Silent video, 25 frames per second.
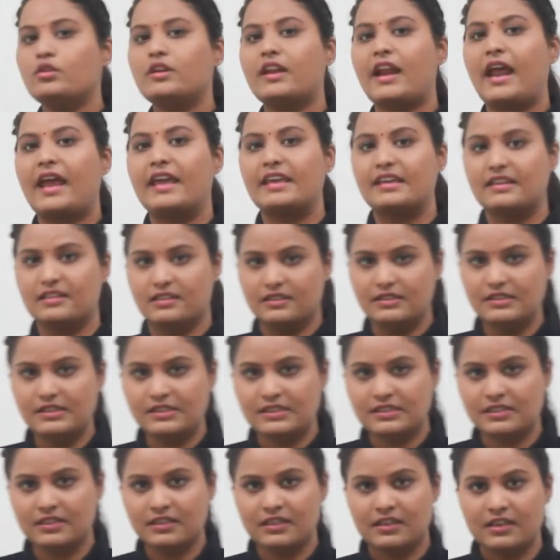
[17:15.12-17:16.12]

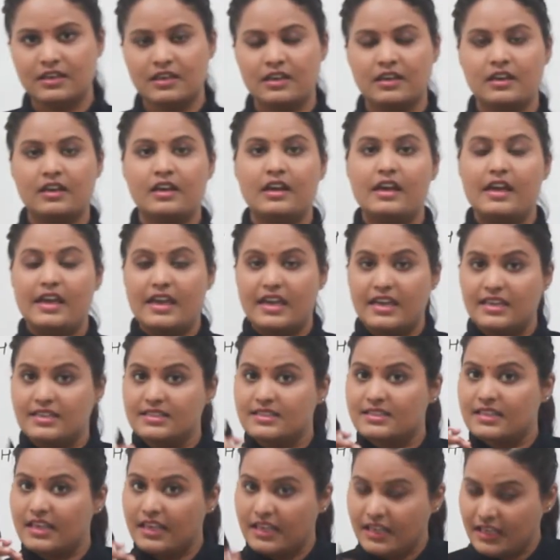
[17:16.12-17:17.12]
triangles
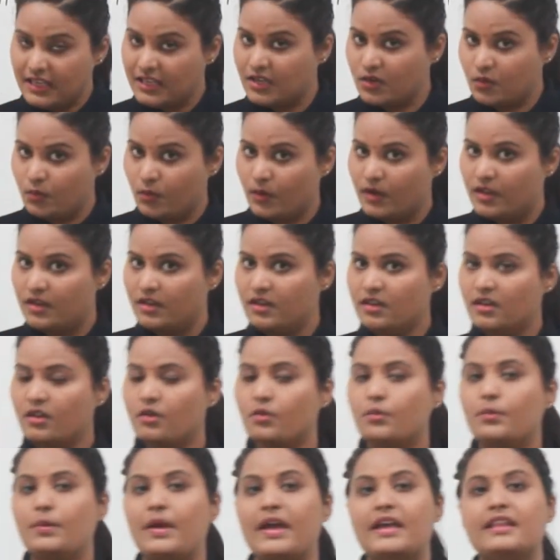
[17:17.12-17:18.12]
is equal
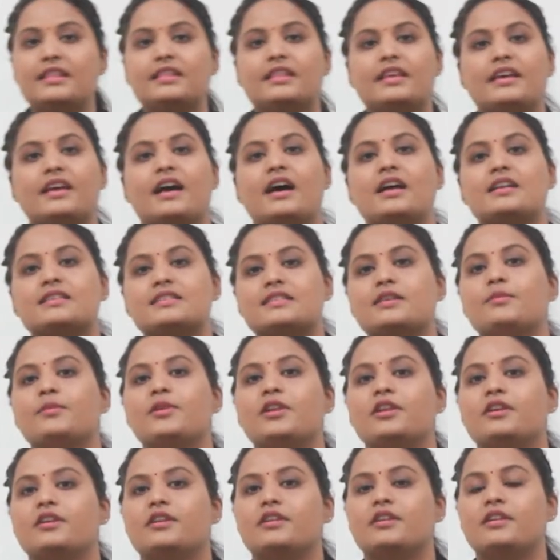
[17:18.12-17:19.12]
when they are
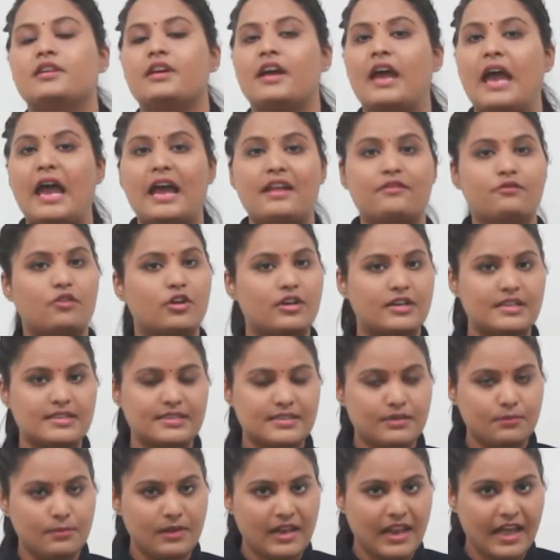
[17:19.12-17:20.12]
similar. And what is
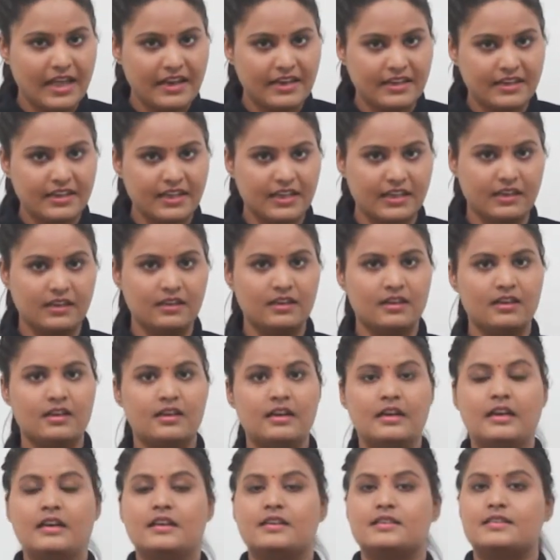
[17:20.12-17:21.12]
similarity?
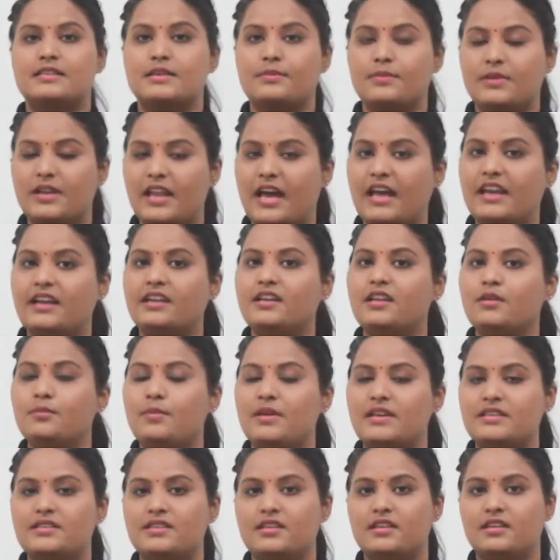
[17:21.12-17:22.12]
Similarity
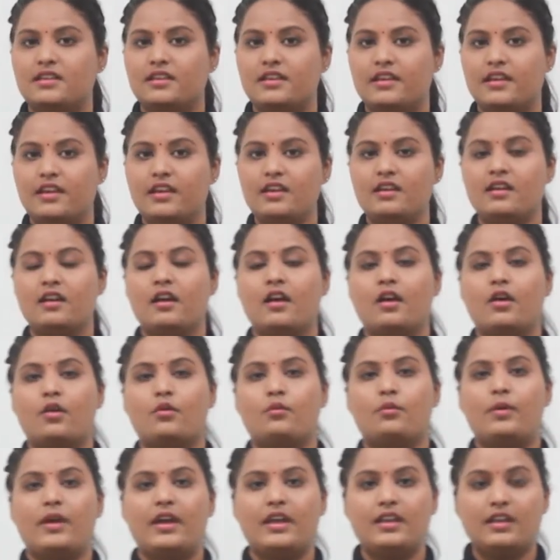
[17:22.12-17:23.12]
basically
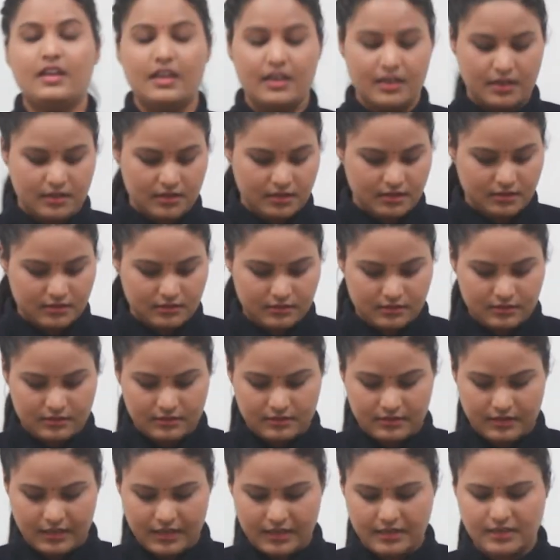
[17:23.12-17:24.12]
when
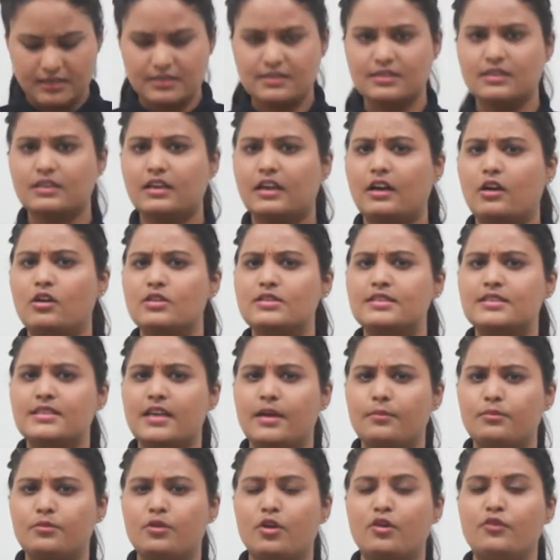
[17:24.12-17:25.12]
it is a
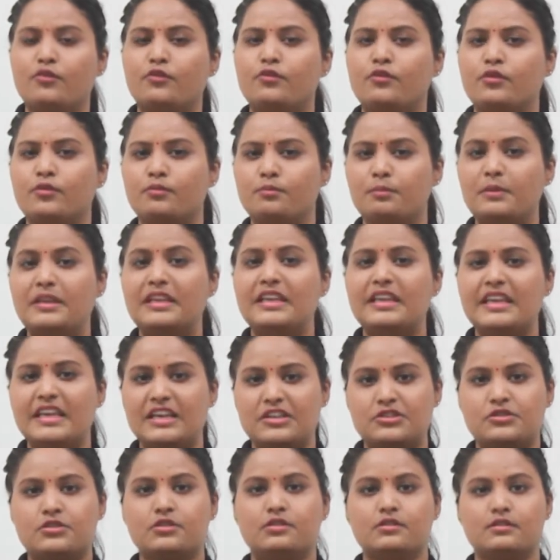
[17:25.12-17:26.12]
concept of
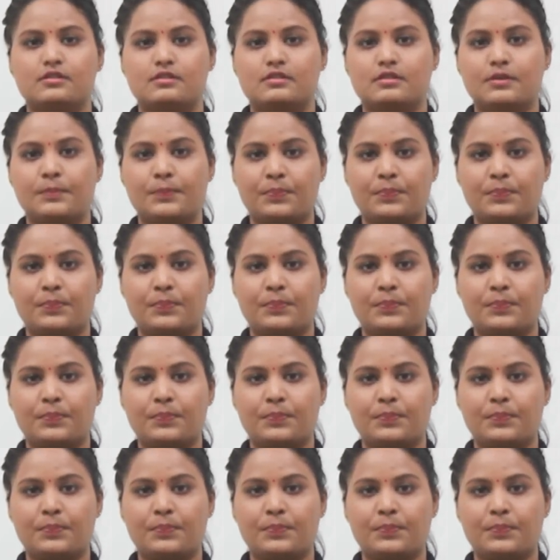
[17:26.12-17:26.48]
miniatures.